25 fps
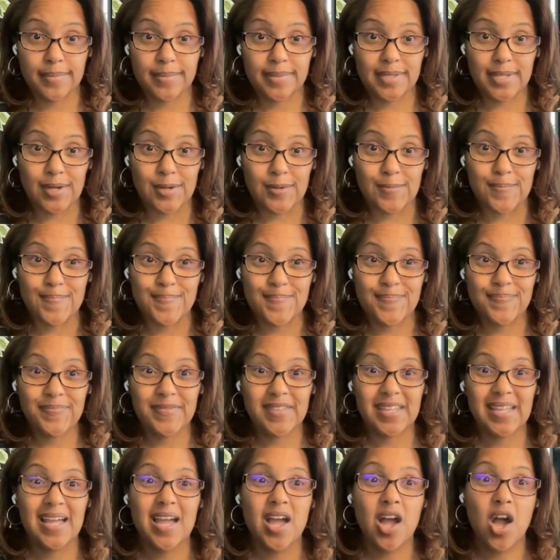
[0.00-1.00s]
So
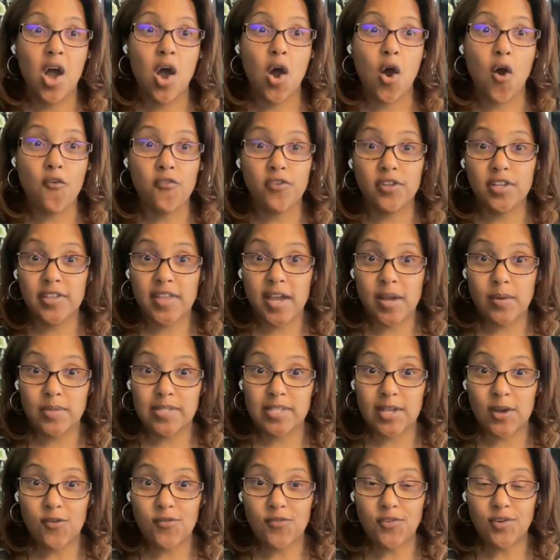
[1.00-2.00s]
hopefully that
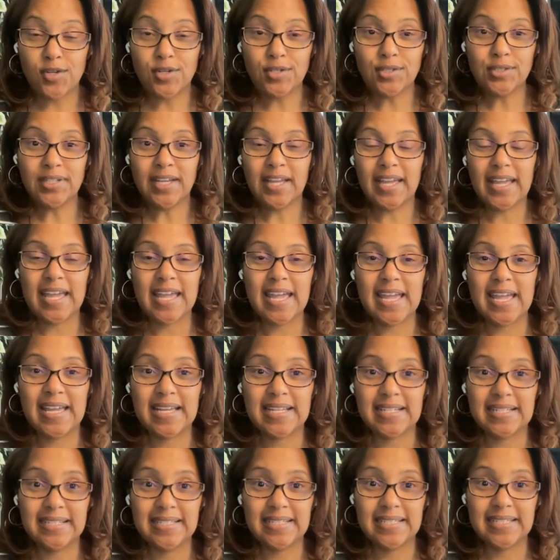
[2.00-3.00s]
was helpful.
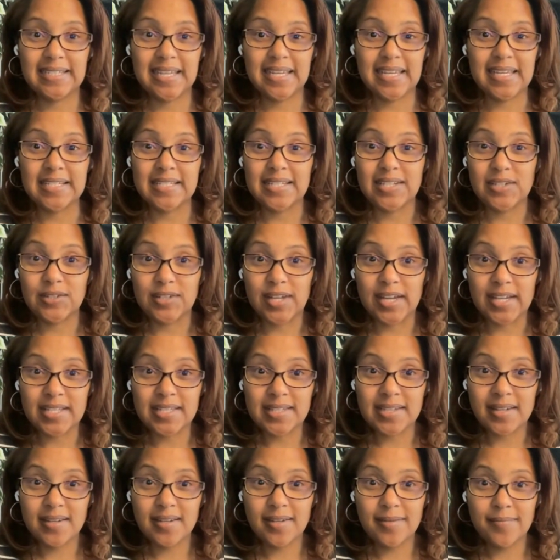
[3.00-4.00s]
And until
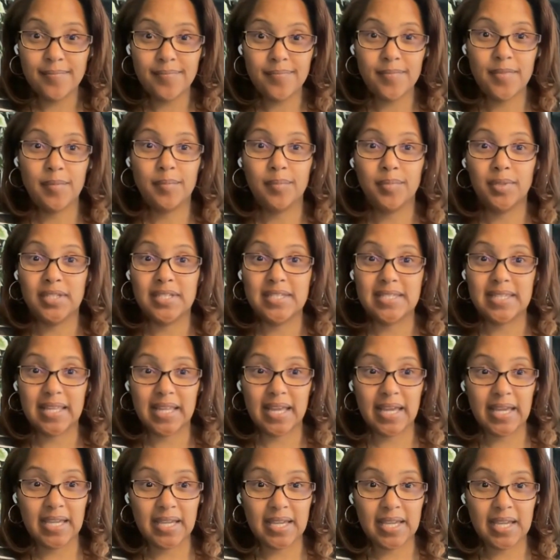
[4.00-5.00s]
next time, please
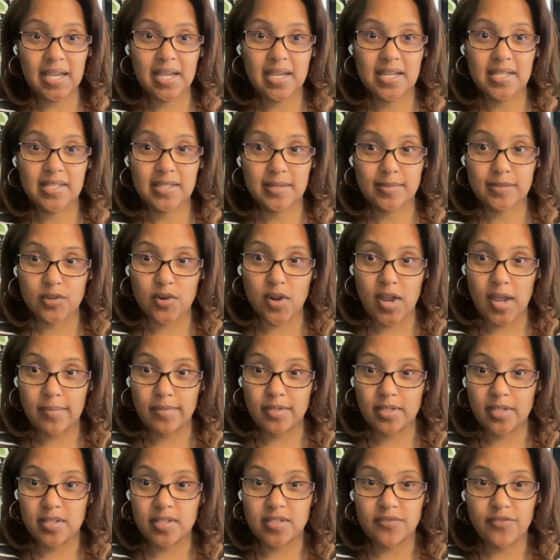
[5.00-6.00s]
like,
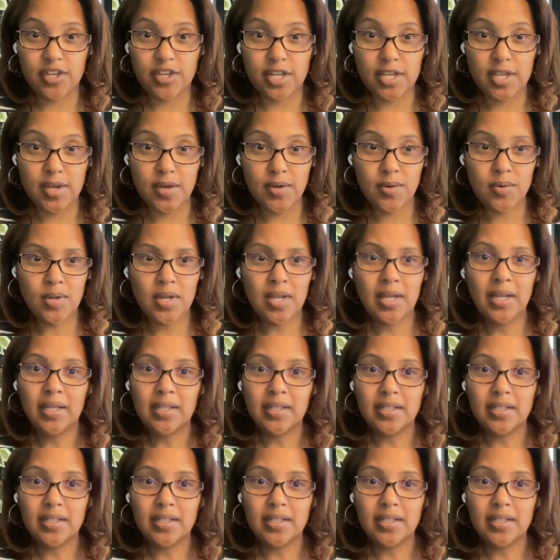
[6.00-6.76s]
subscribe to this video.